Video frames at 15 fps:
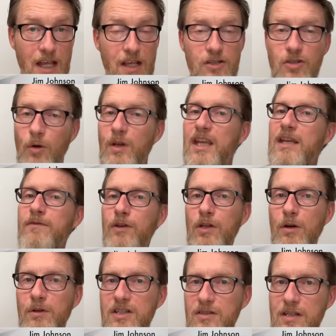So even
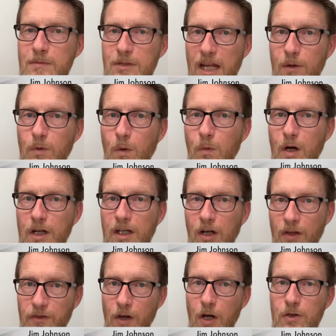though it seems like we're working
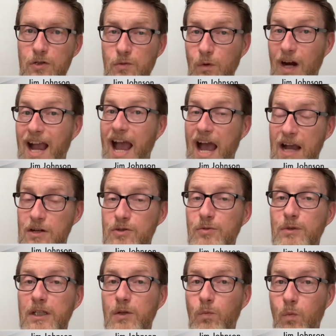on those, we're
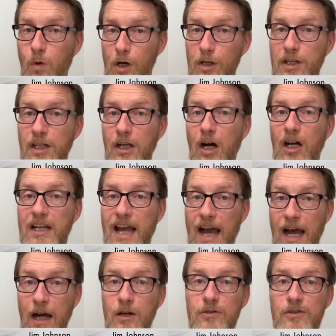actually working on
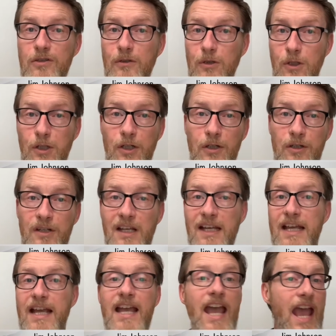how to learn
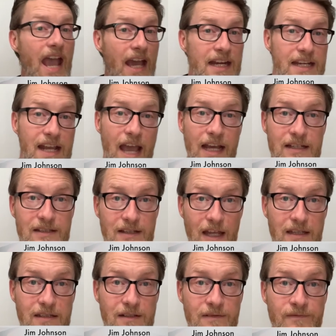any
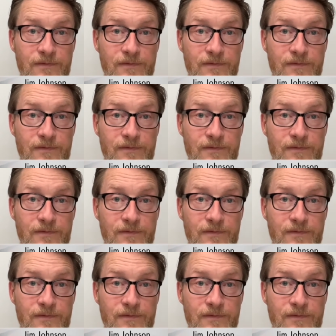accent.